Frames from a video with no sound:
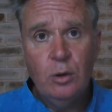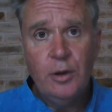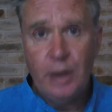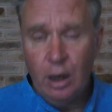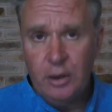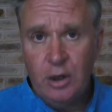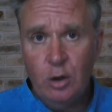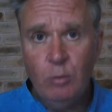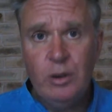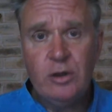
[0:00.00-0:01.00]
The
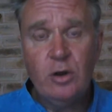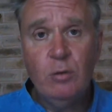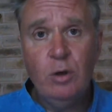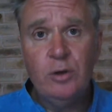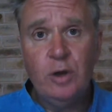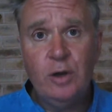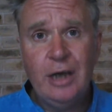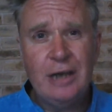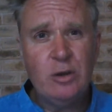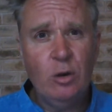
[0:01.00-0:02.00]
article at
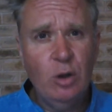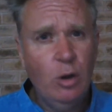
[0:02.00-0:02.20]
windowsontheworld.net has got